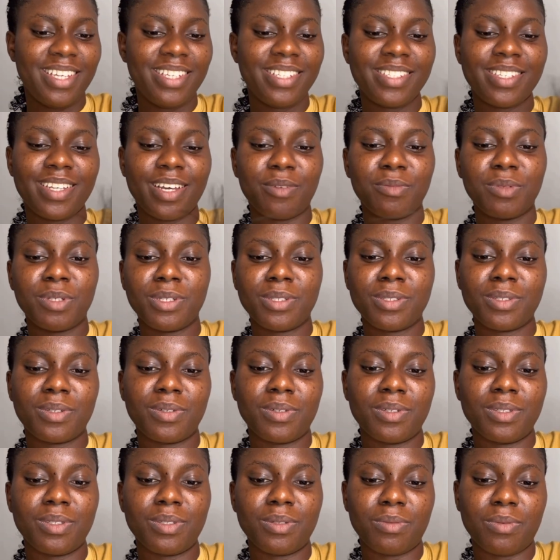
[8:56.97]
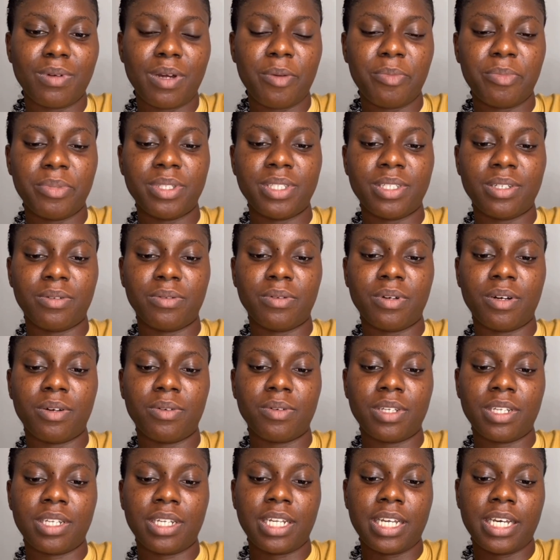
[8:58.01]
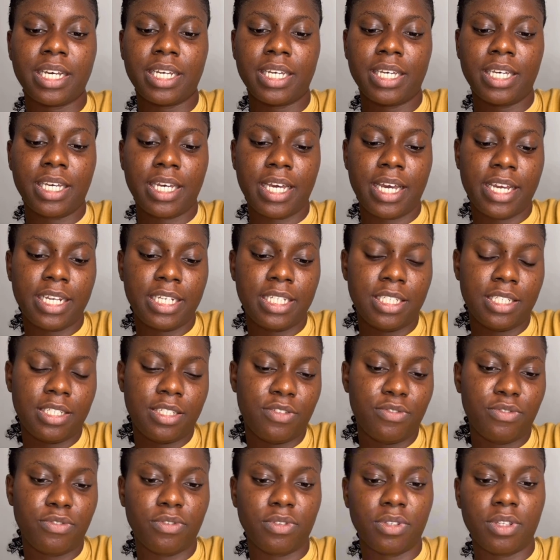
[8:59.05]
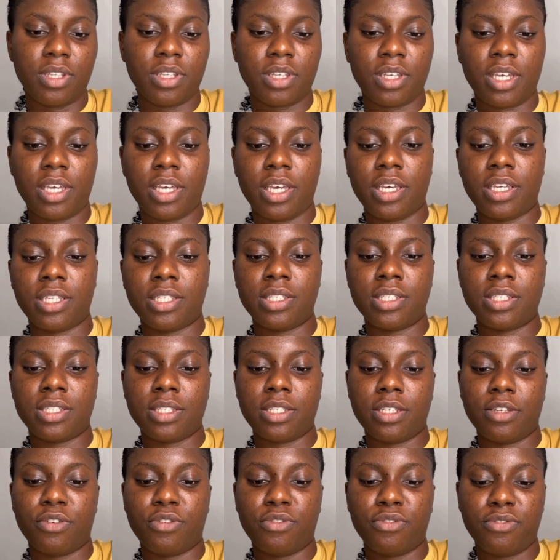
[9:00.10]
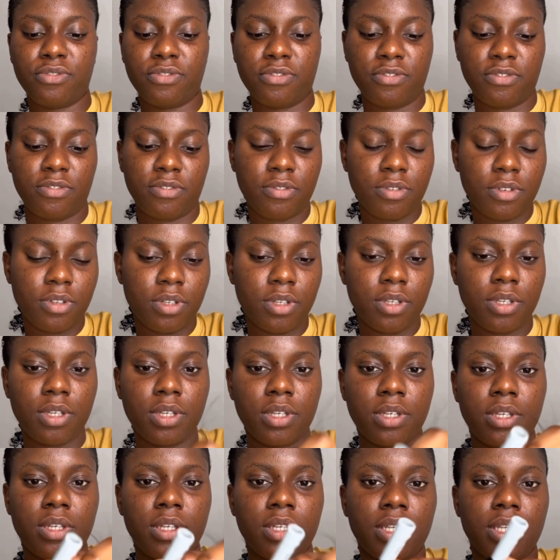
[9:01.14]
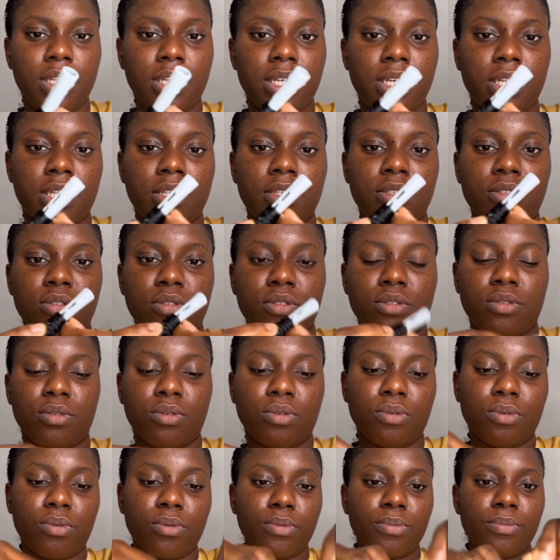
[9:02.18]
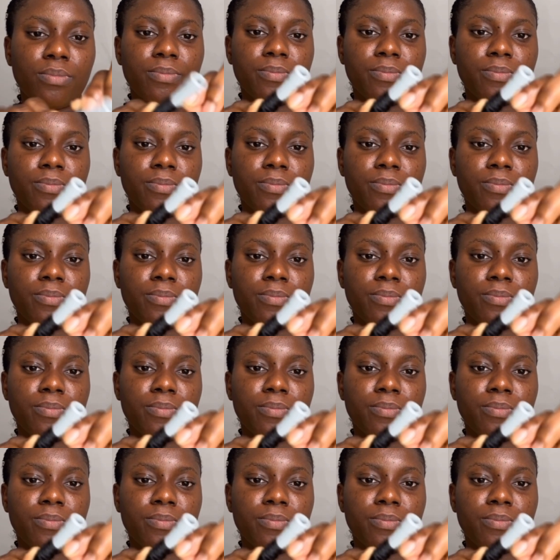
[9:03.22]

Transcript: So I'm just going to wrap it around like I did for the hair itself. Like so.